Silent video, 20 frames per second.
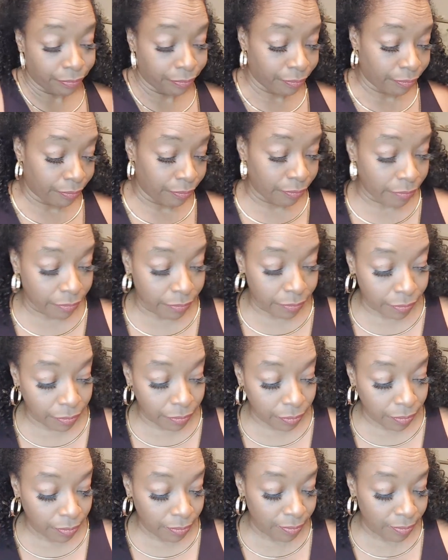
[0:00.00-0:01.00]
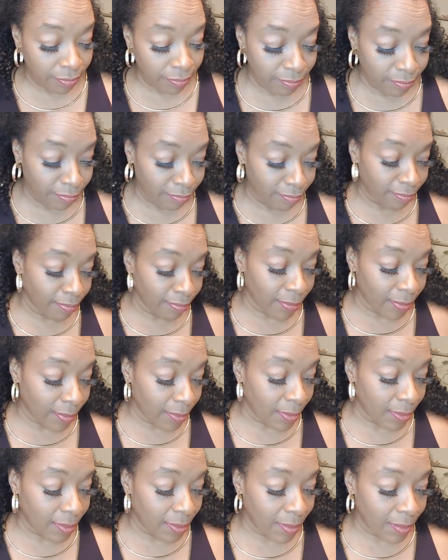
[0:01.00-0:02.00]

Nobody speaks.